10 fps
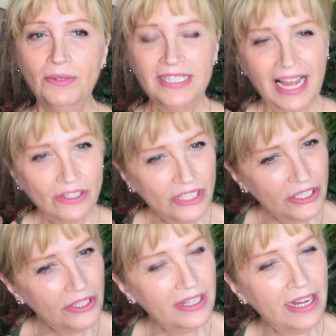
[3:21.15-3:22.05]
was actually
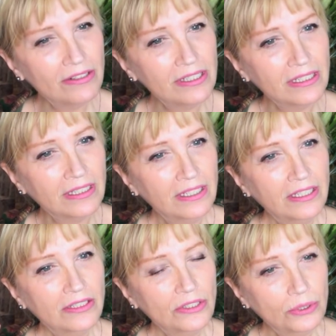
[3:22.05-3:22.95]

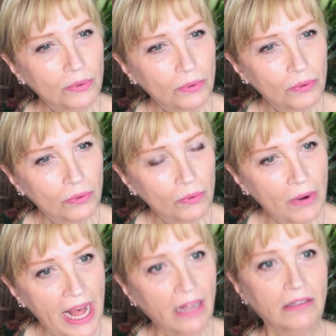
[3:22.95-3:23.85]

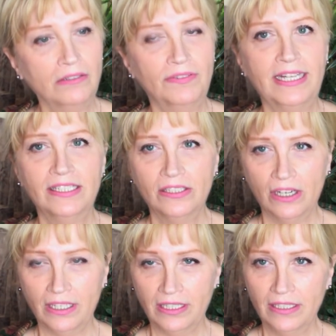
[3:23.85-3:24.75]
2012 I
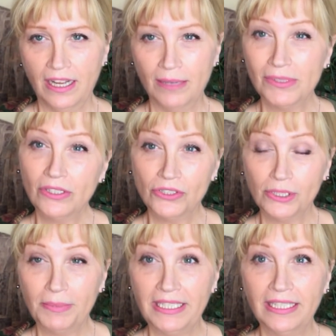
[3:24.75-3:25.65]
started
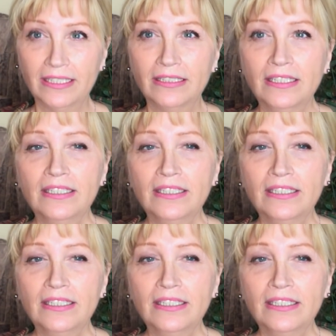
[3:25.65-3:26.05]
social media.